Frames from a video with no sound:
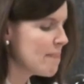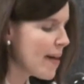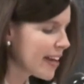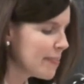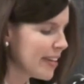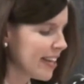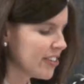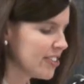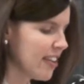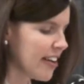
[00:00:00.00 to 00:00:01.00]
Becca
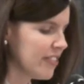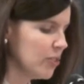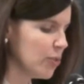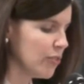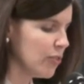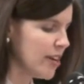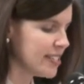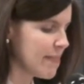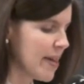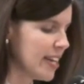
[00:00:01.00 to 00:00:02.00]
began her life in Louisville
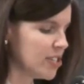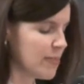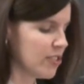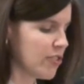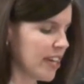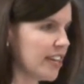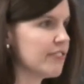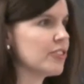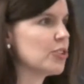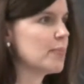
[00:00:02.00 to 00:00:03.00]
as a management
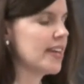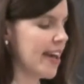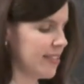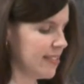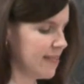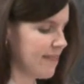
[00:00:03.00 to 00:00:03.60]
trainee for UPS.